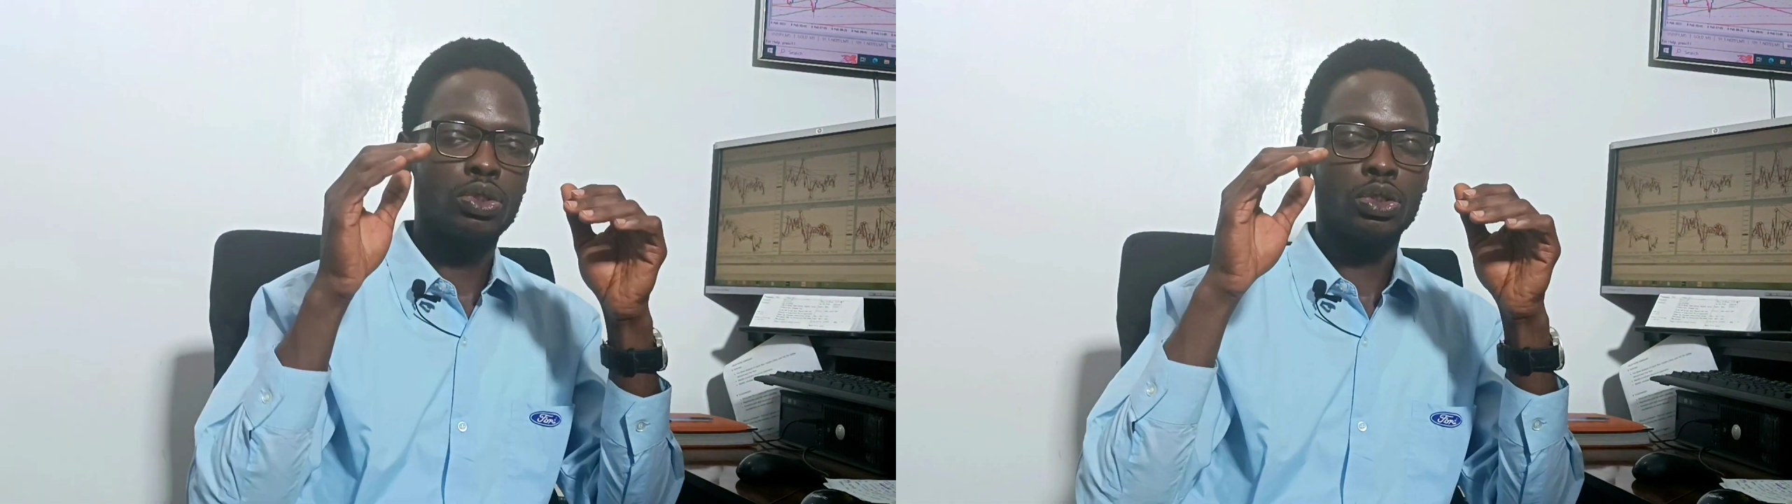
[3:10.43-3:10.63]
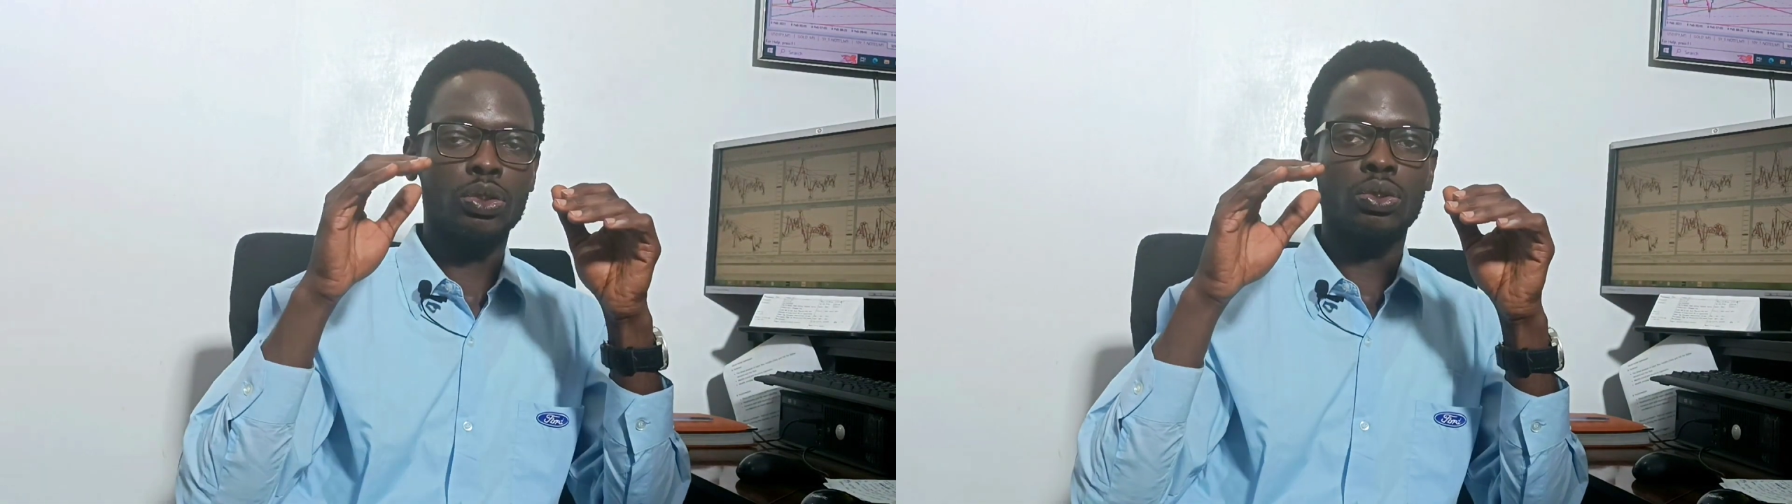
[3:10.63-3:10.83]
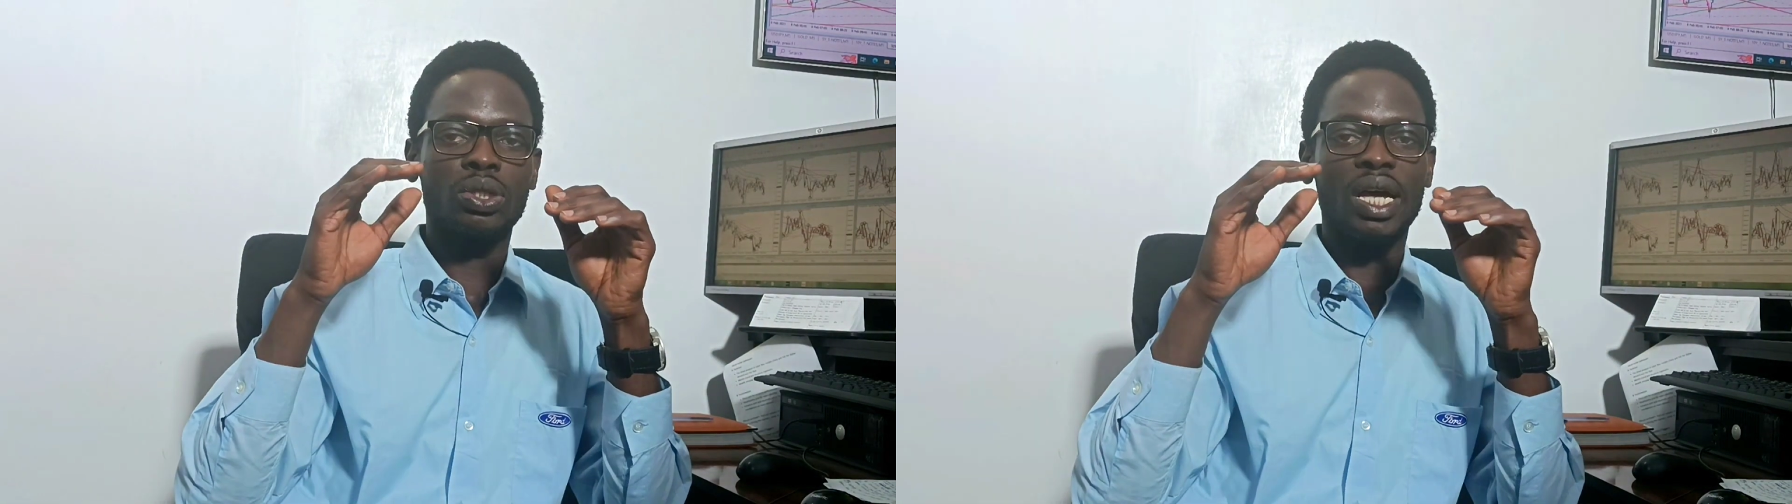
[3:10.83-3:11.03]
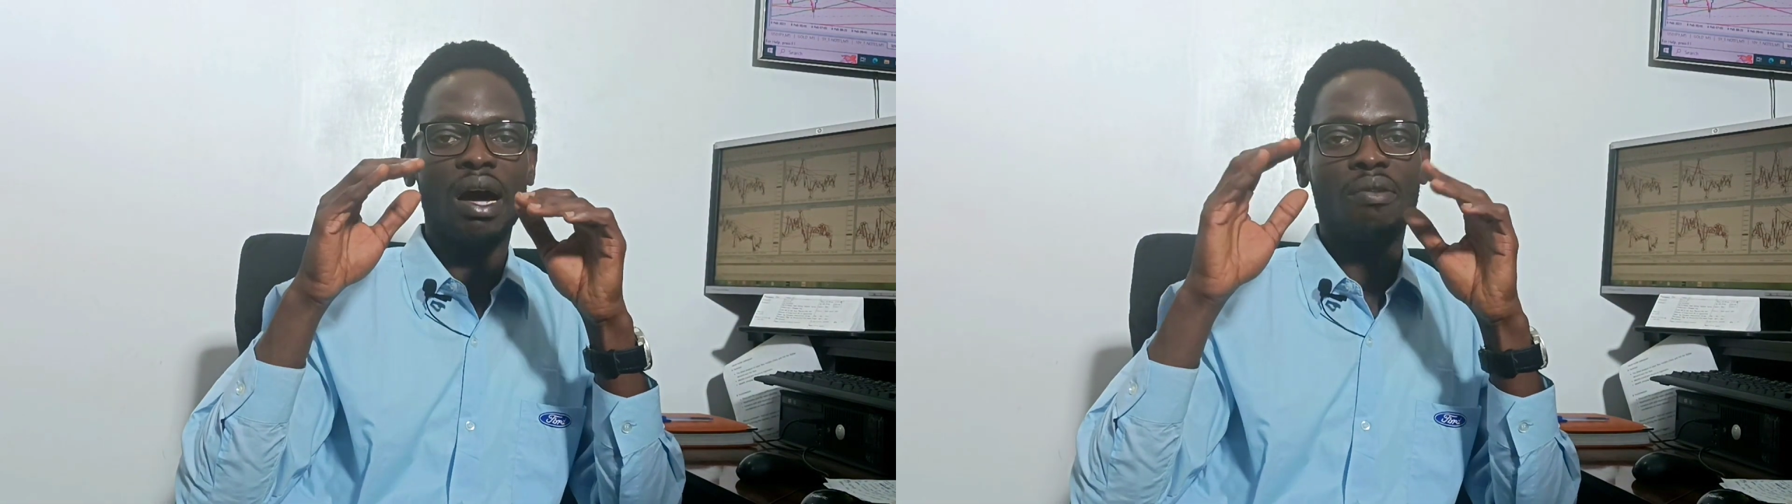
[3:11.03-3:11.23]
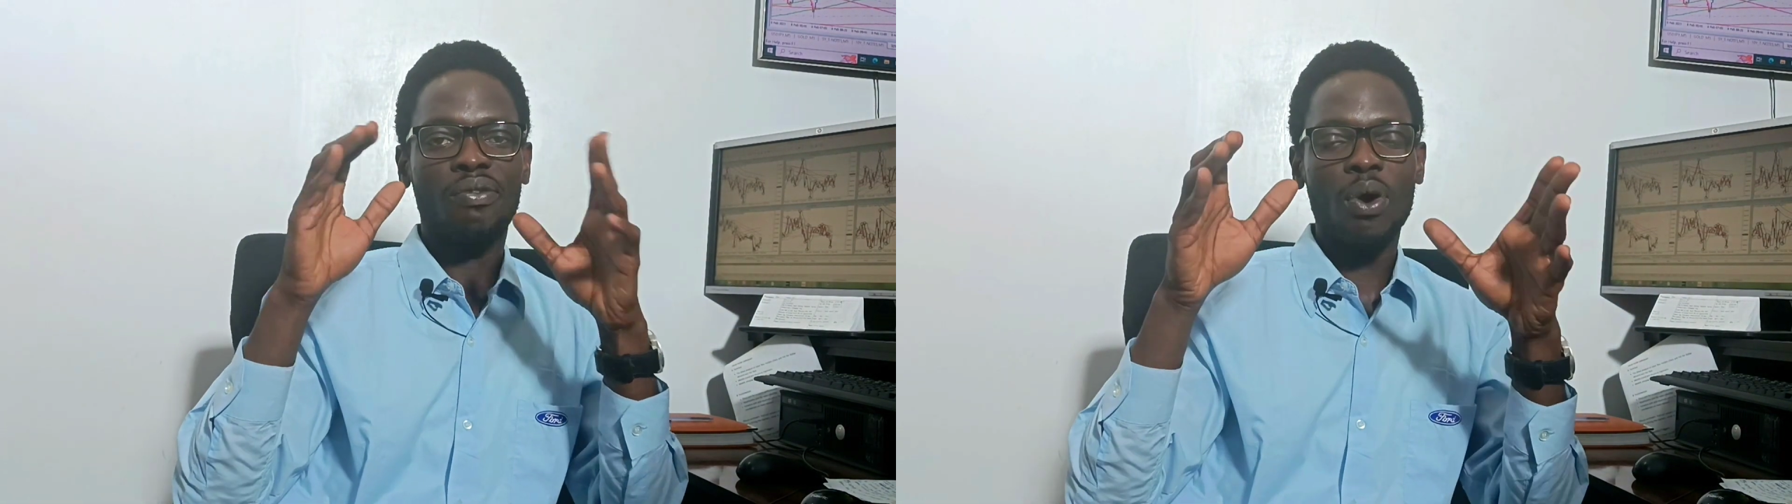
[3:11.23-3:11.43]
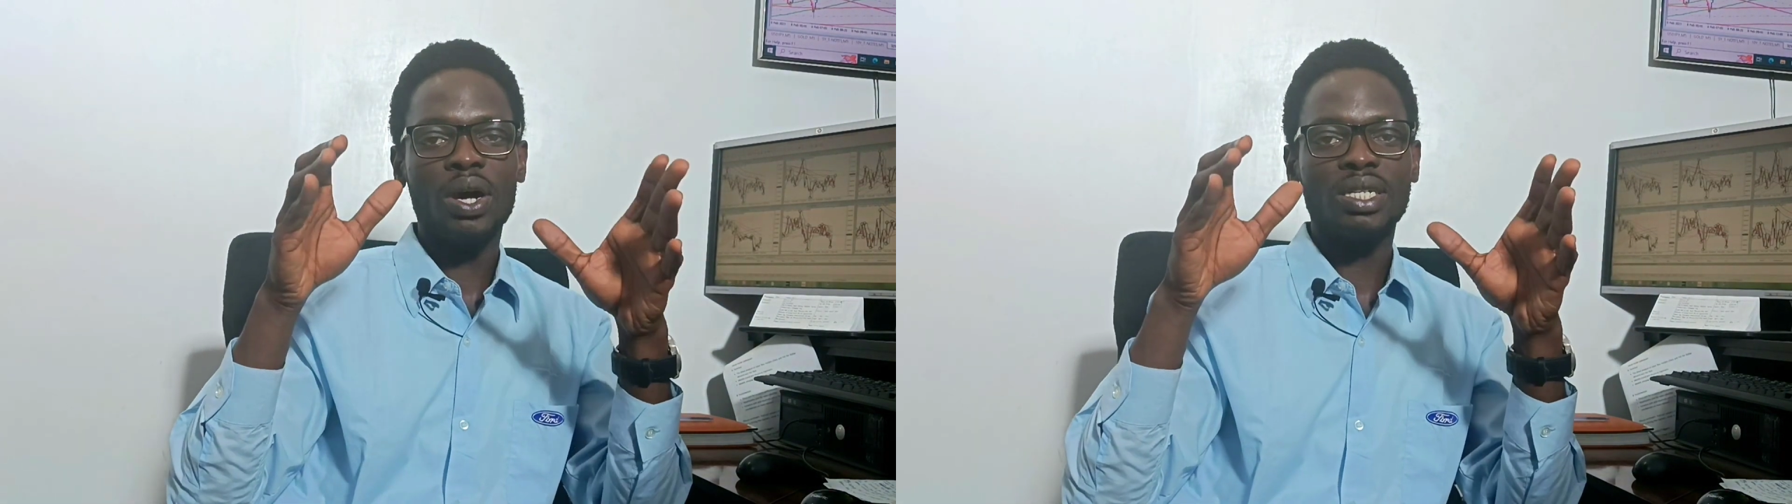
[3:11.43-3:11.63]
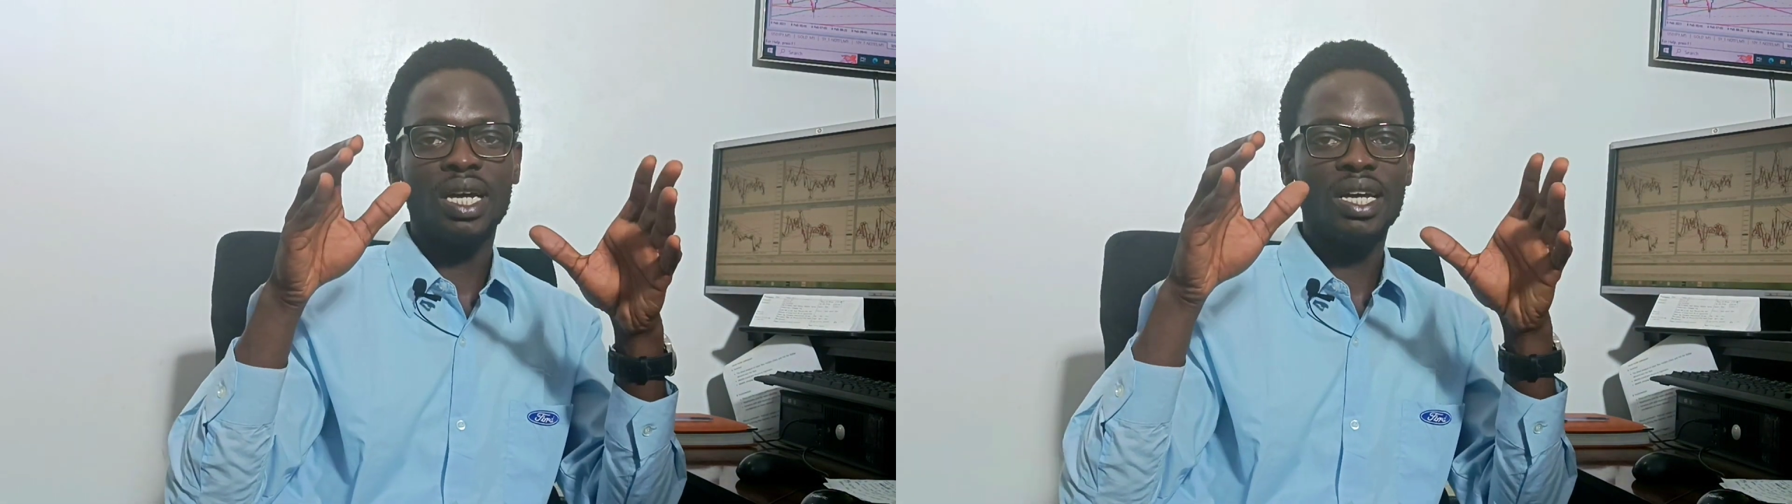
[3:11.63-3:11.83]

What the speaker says: should avoid